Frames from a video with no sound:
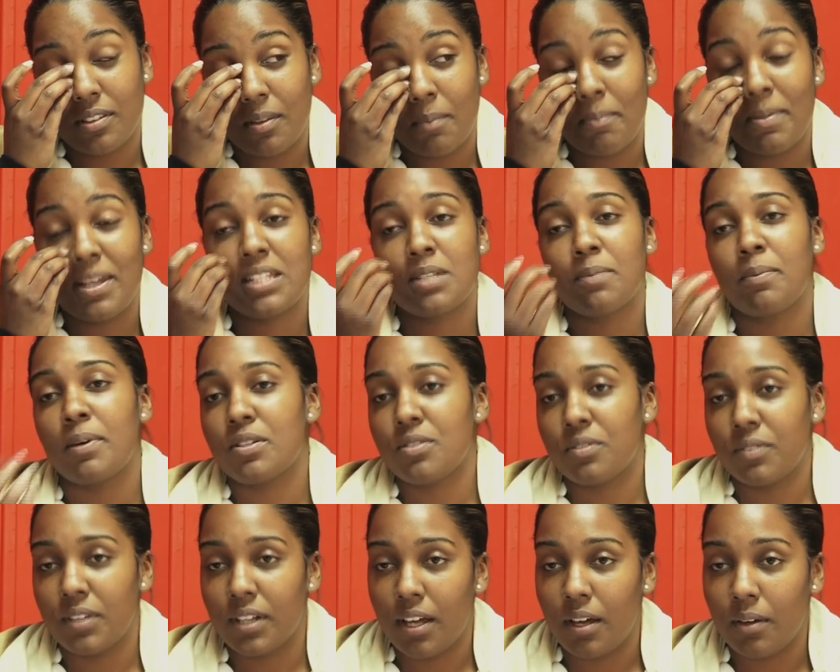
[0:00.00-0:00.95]
the best part
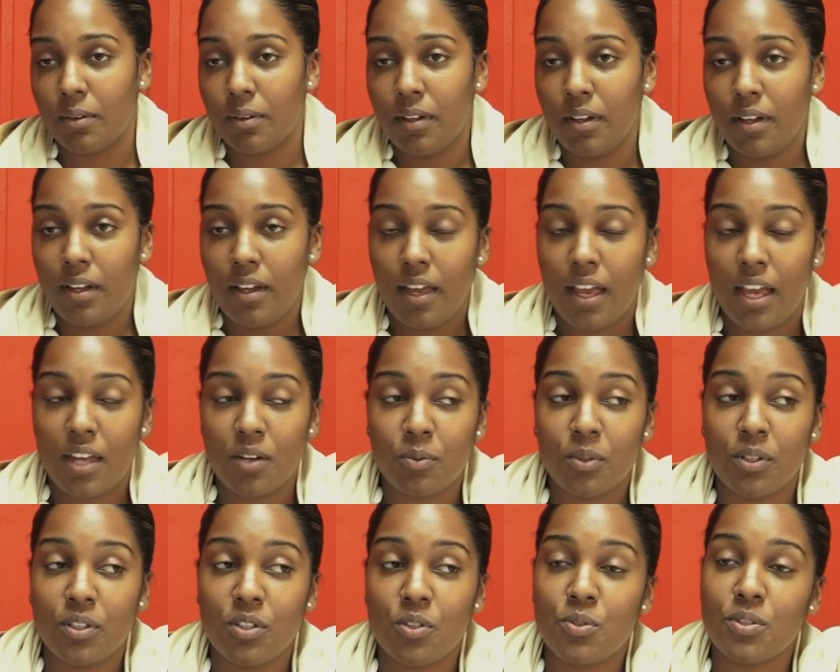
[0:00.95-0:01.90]
of the cow, and
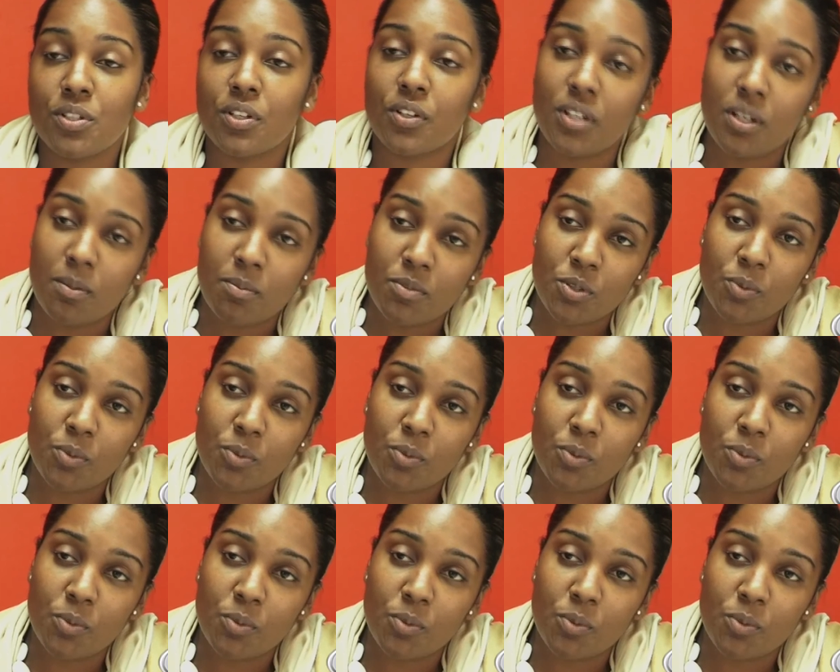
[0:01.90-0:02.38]
we'll use cream.